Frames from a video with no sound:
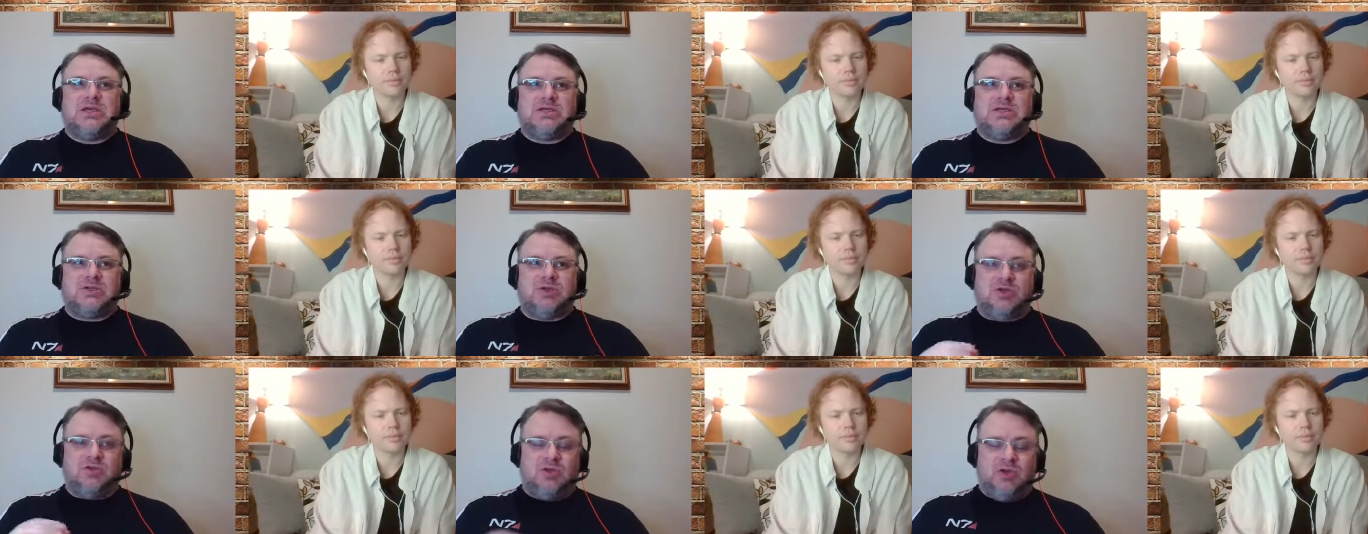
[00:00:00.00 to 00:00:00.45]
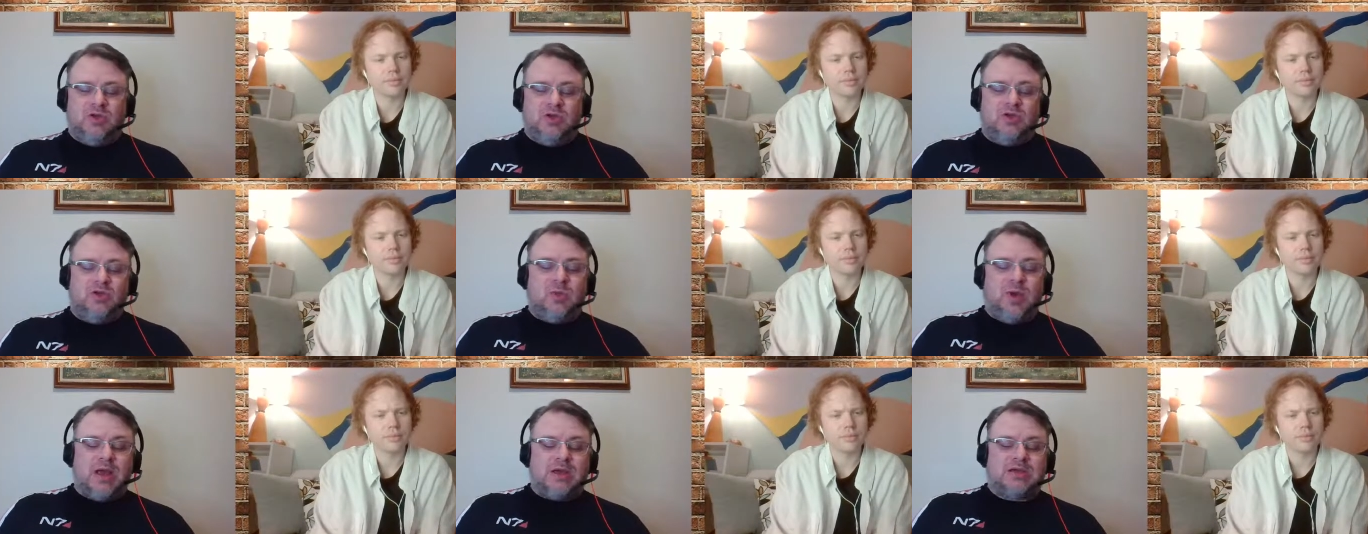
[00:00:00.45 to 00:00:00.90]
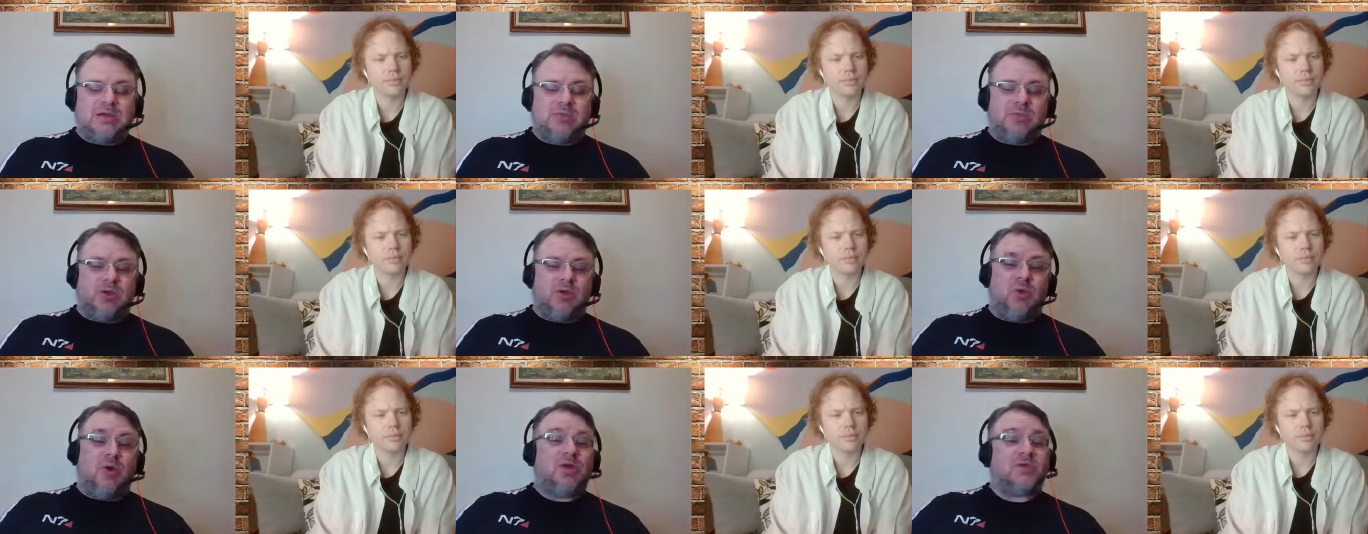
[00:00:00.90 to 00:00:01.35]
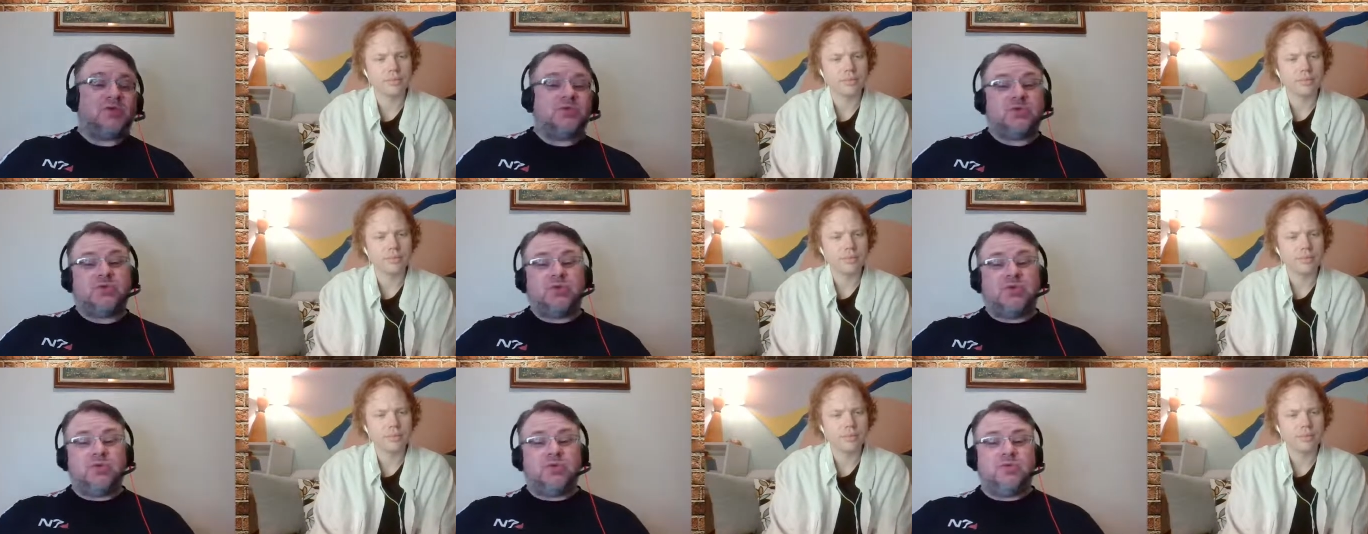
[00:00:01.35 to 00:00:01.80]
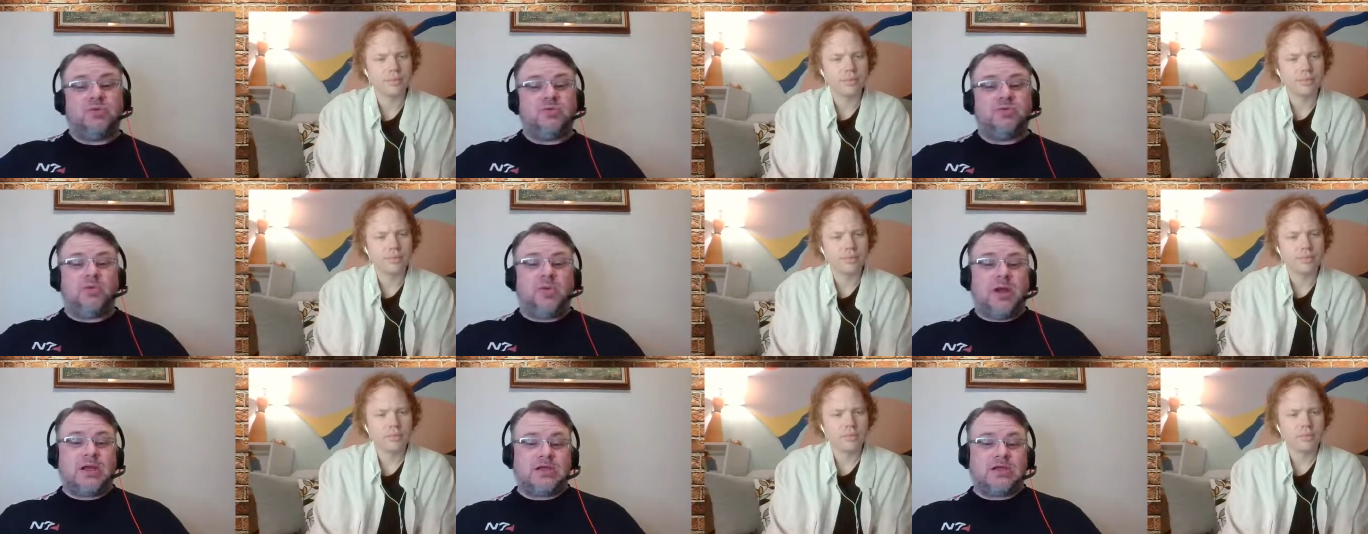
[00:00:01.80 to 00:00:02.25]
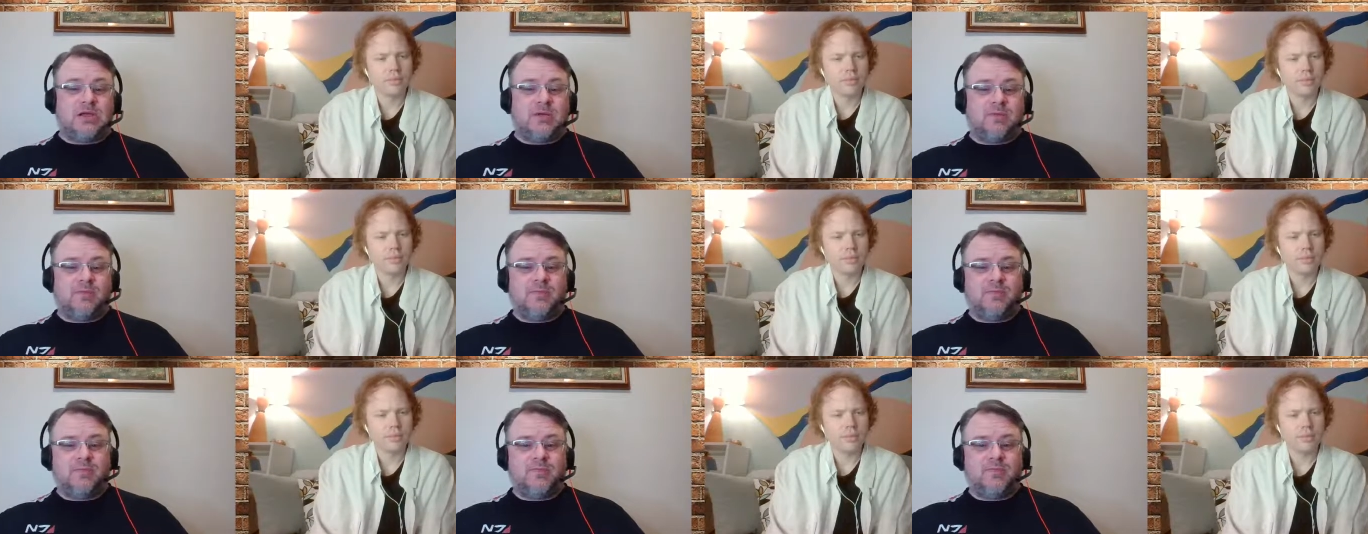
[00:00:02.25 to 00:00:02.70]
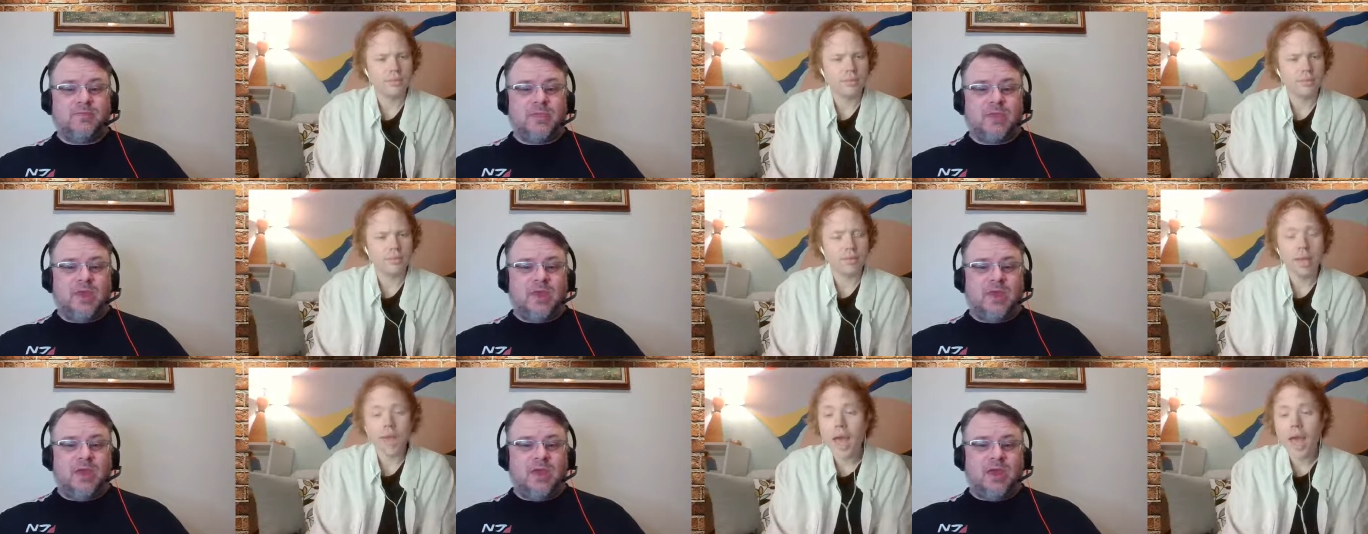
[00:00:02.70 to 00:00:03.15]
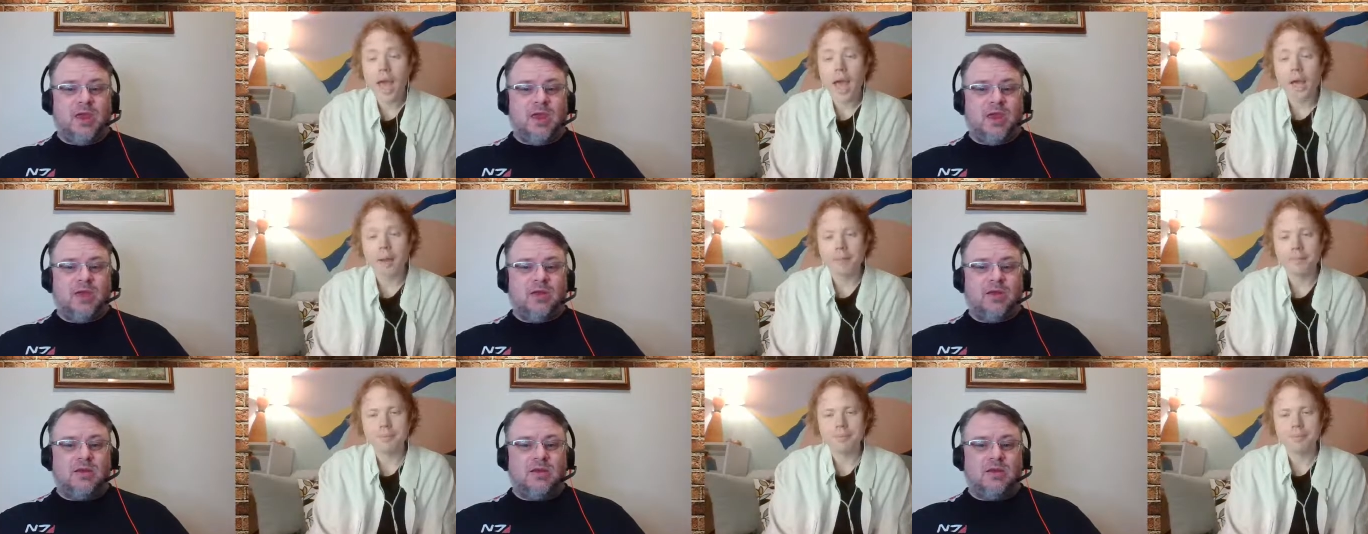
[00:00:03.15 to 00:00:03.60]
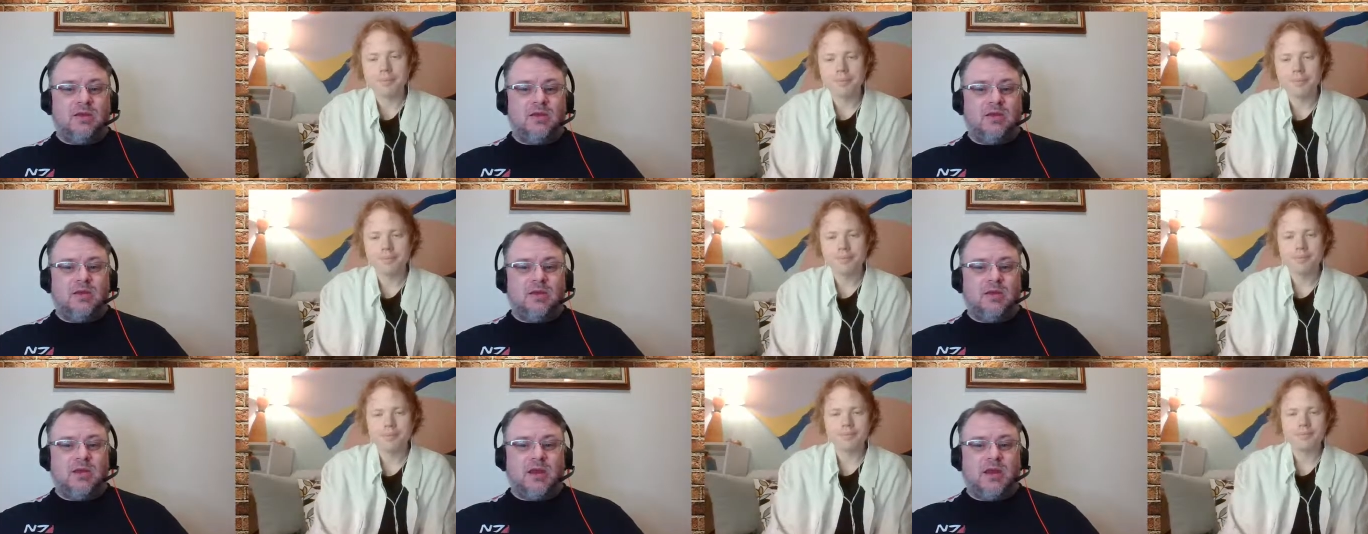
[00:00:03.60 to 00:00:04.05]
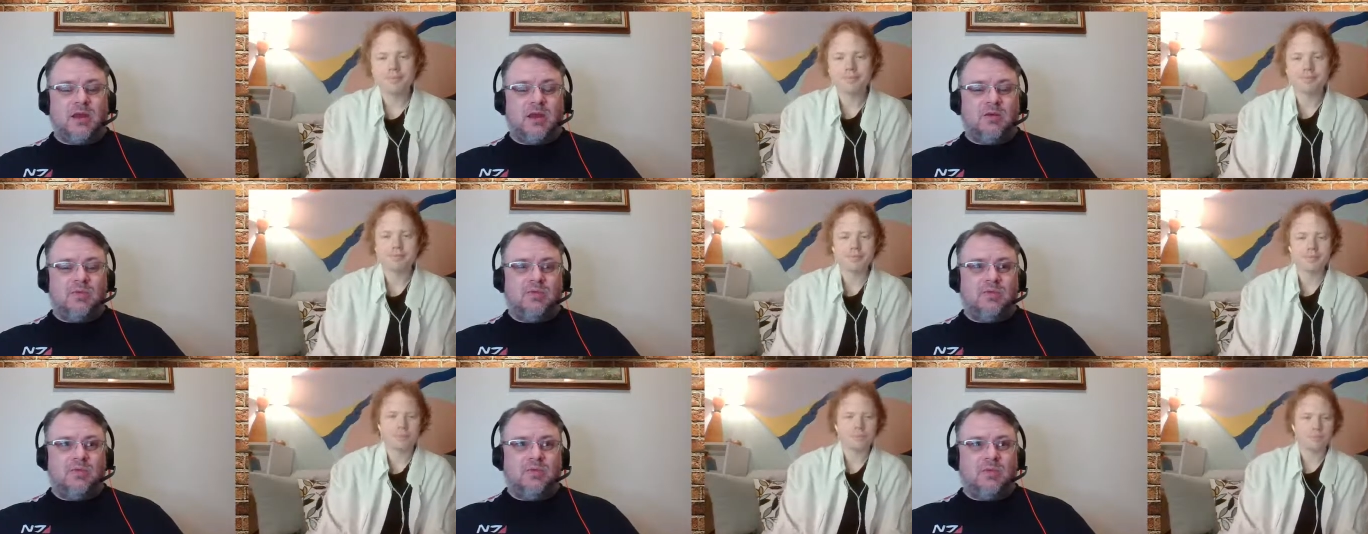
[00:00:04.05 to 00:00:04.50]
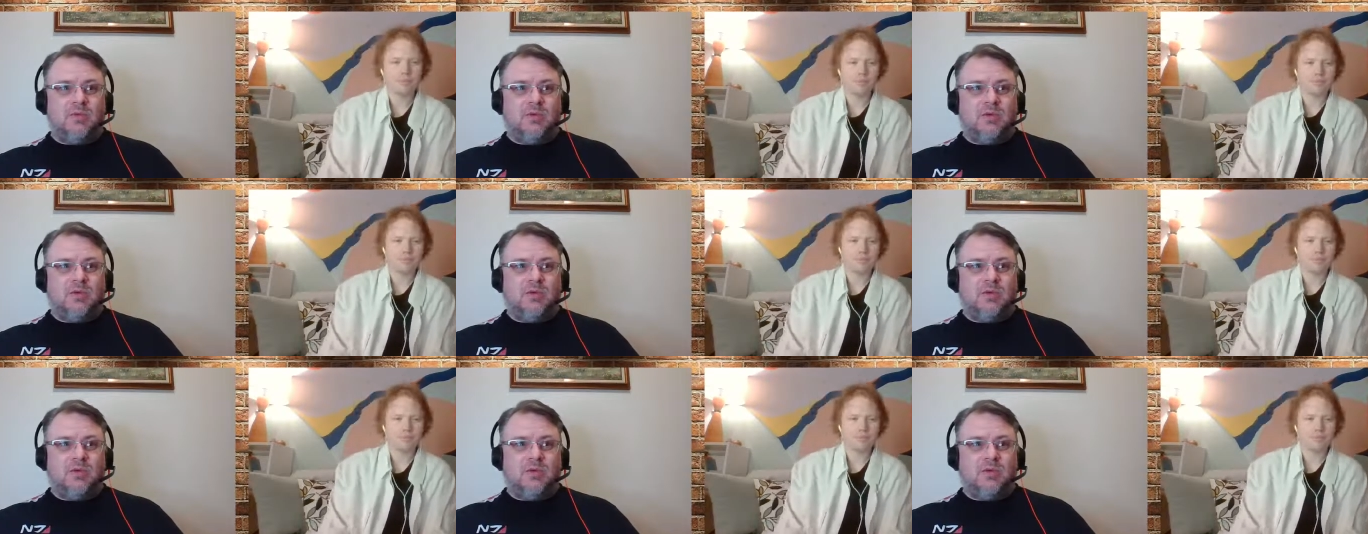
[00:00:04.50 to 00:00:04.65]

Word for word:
Speaker 1: So you, you do acting, but you also do directing. Yeah. And um,